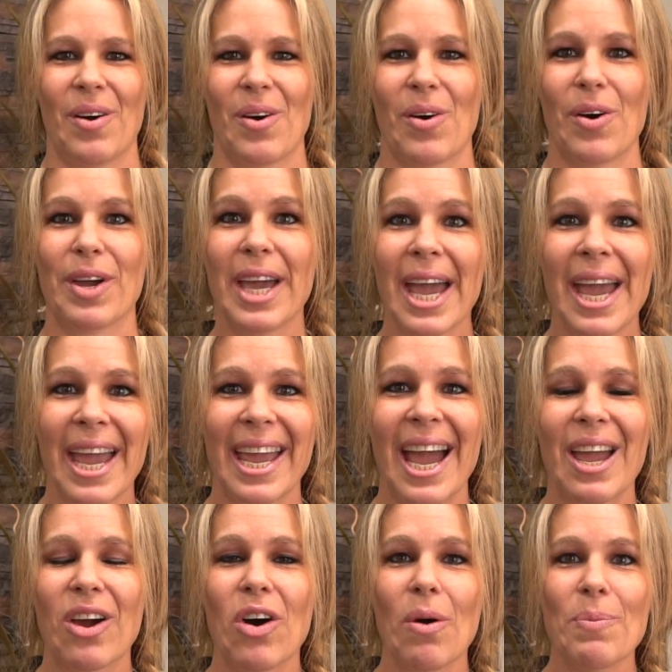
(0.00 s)
Okay, I
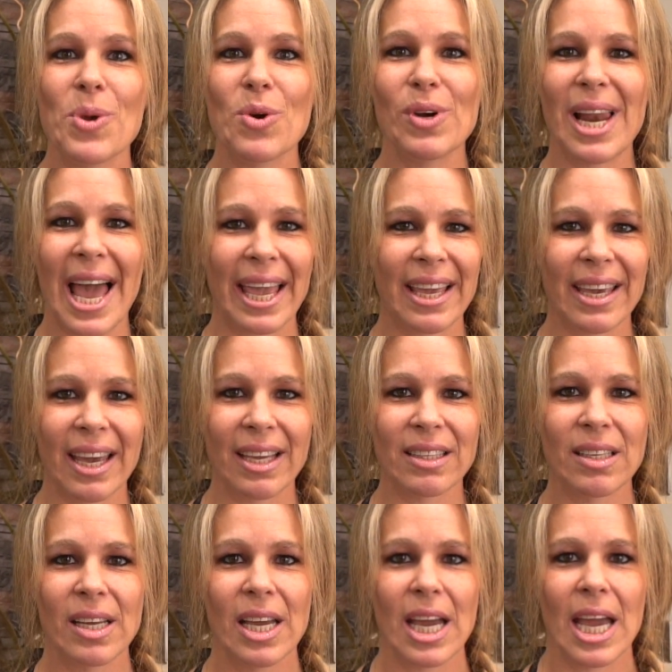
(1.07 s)
hope you like it.
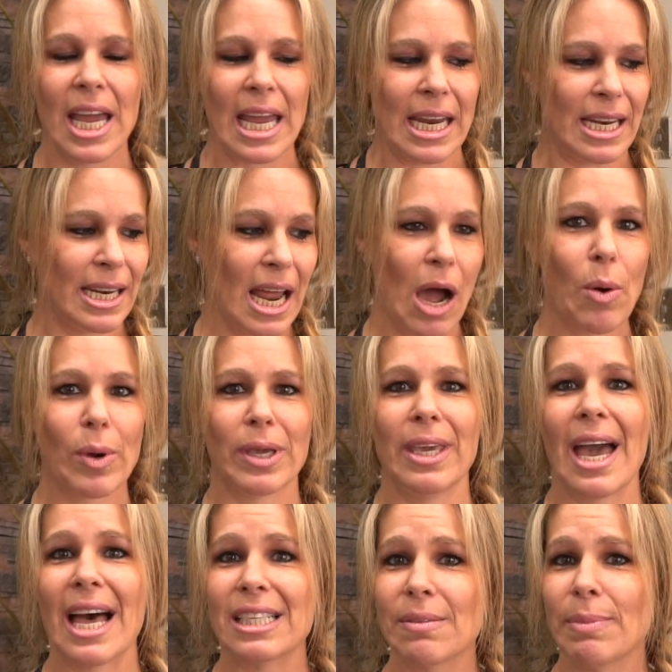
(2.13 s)
Now he
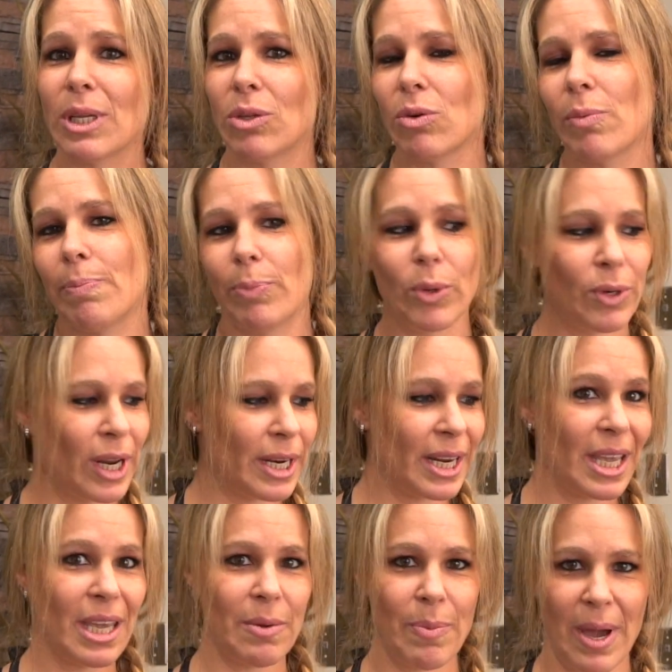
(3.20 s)
asked me to put it
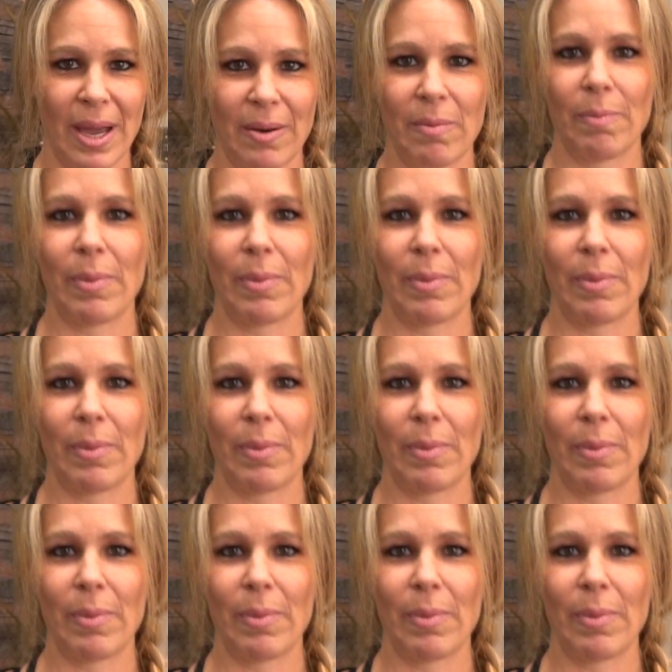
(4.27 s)
even,